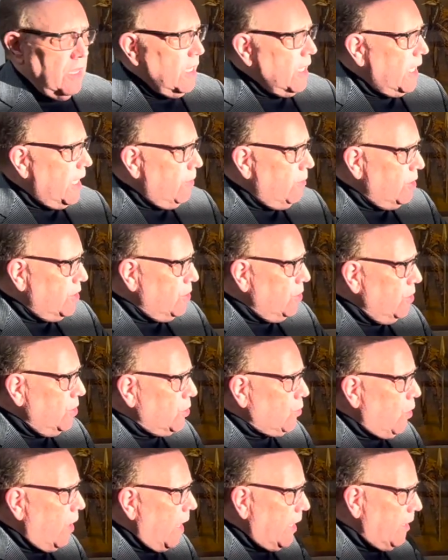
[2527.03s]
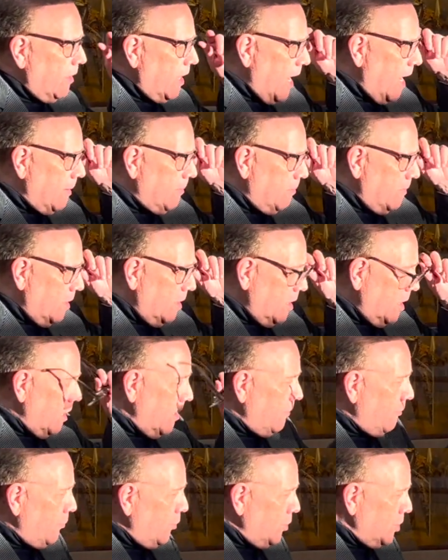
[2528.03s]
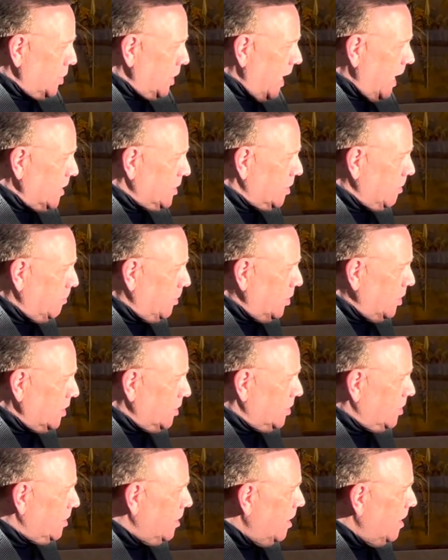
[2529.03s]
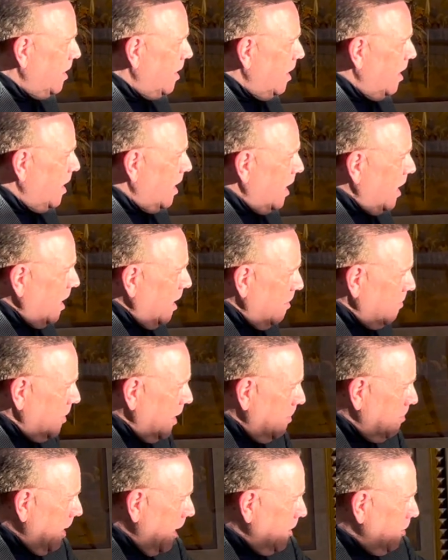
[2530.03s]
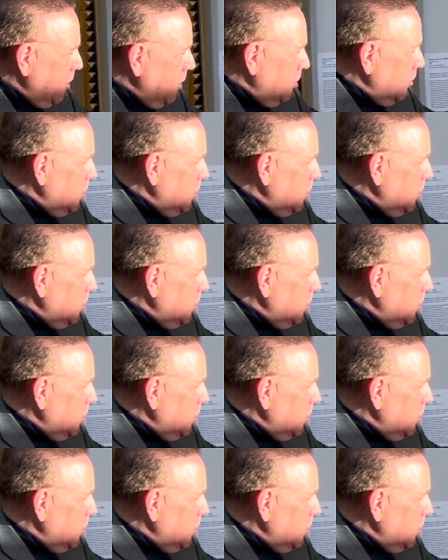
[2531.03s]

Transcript: He was used quite a lot for Shasta books. They made a little